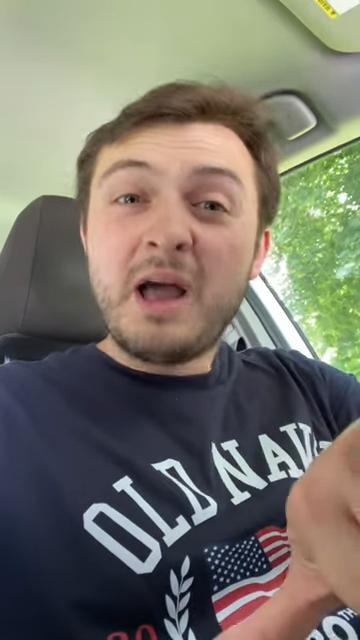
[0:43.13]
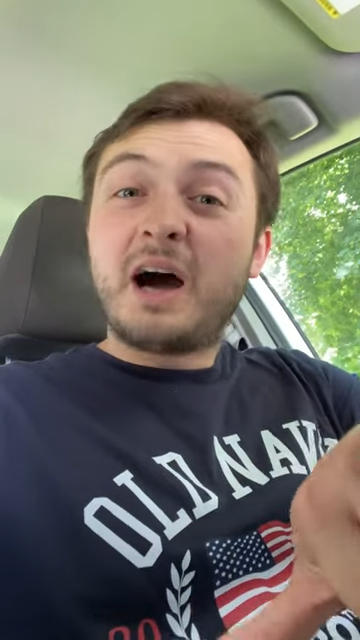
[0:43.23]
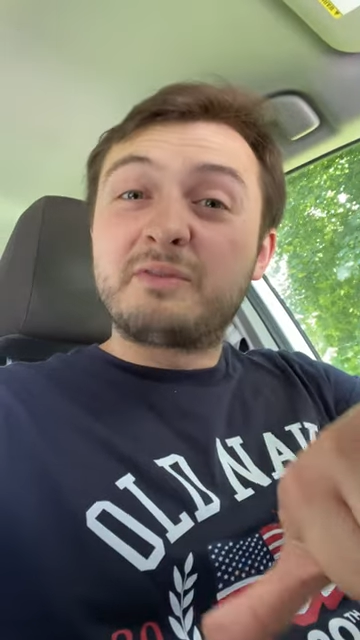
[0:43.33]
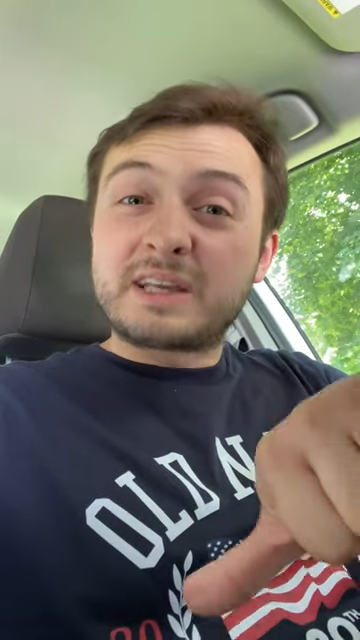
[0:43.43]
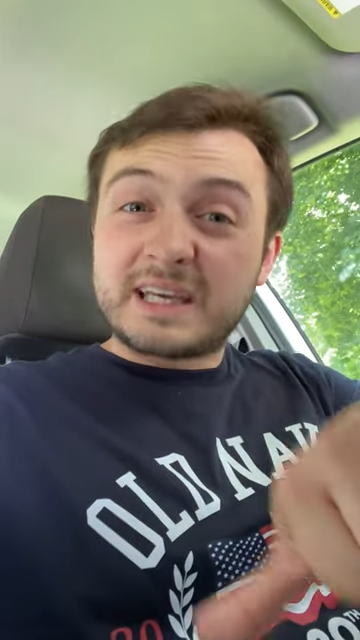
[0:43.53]

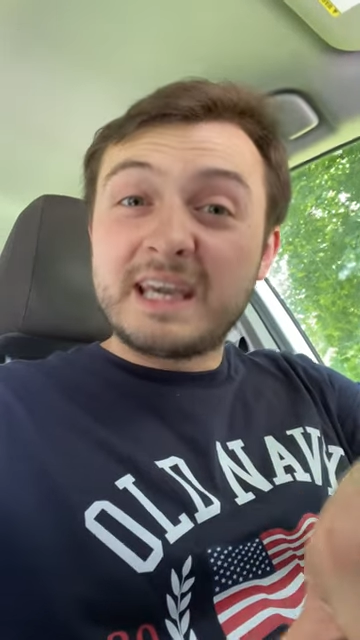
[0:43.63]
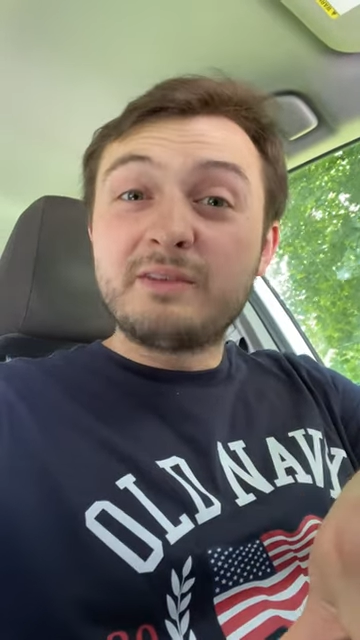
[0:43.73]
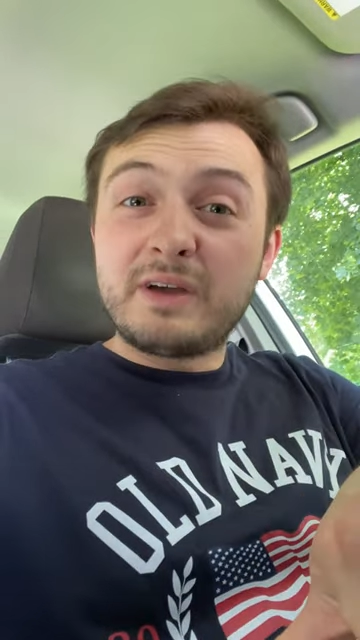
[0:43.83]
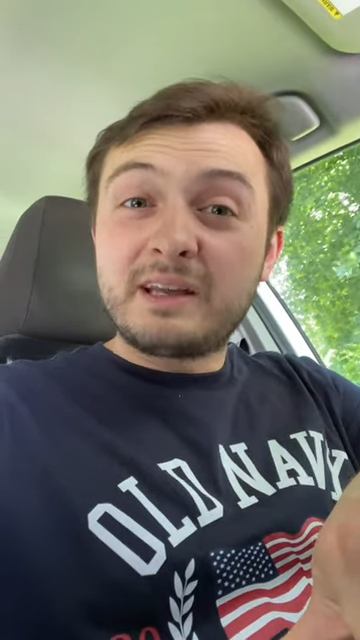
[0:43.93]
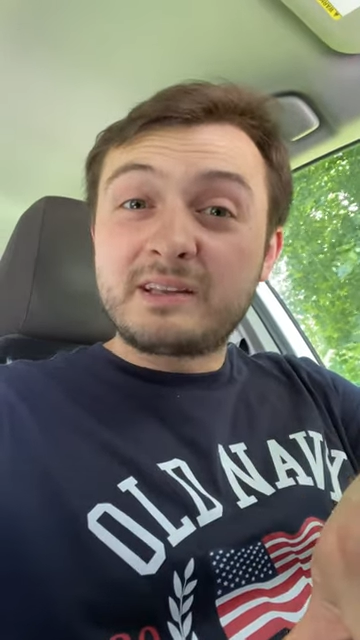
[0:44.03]
of the King
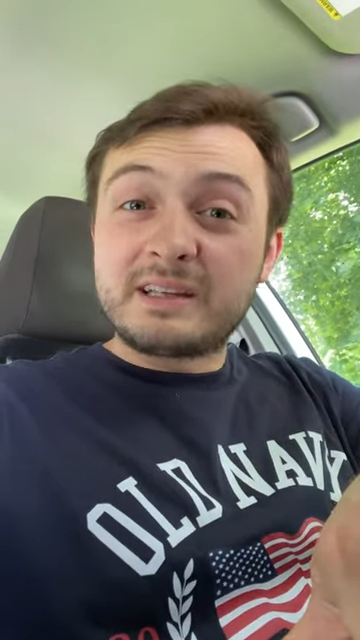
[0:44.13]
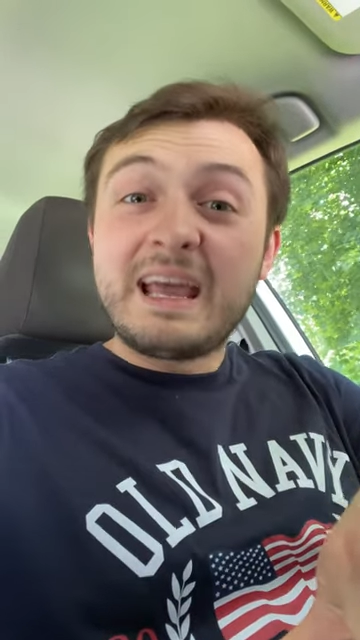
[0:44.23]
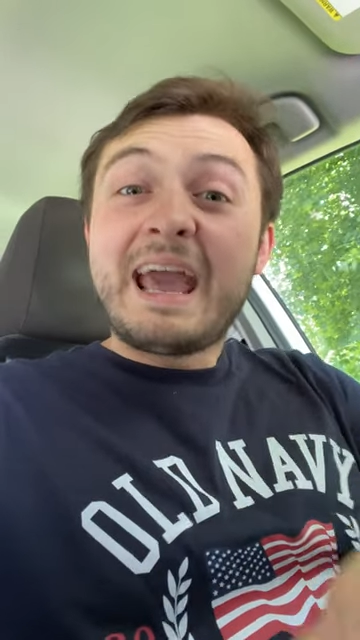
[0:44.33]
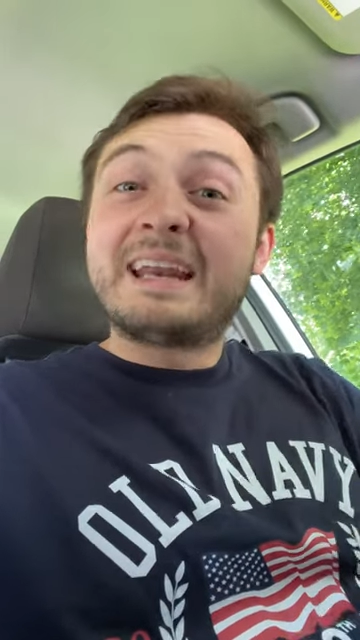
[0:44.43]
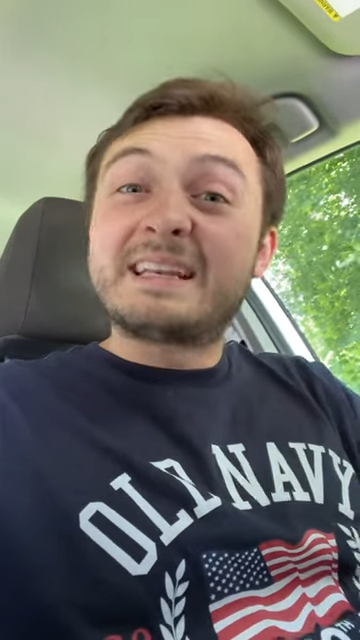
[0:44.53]
of England
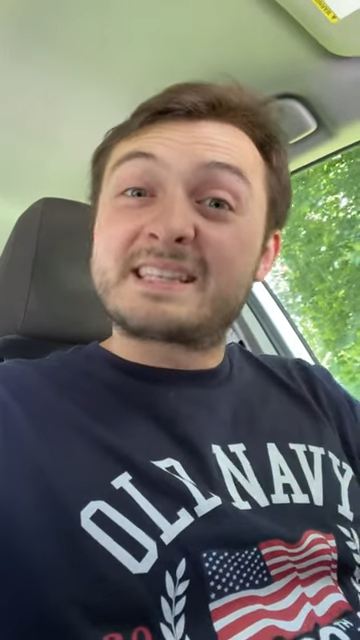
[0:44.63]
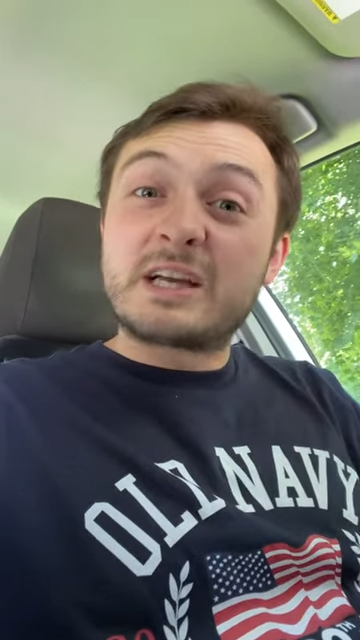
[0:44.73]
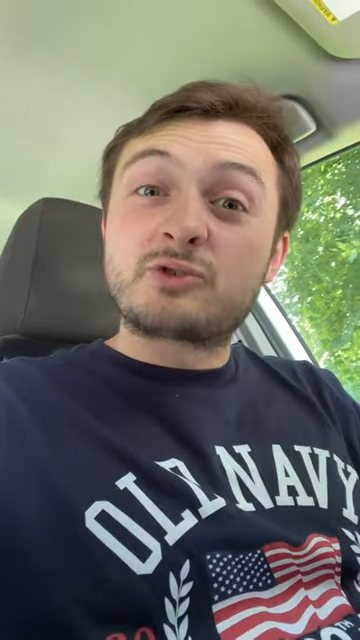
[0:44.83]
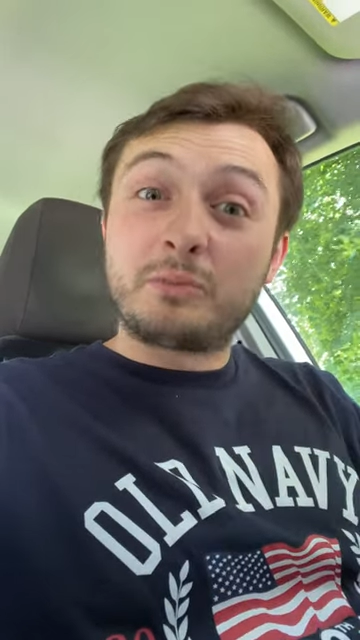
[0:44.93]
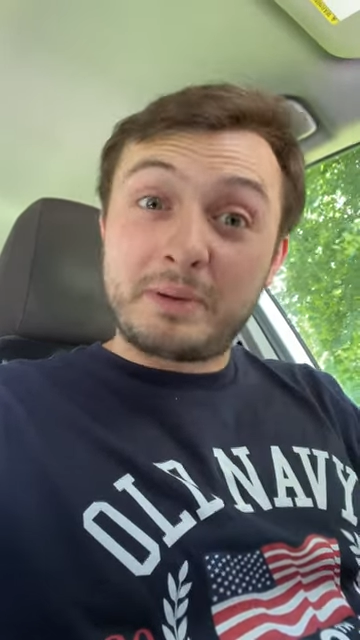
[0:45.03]
and its central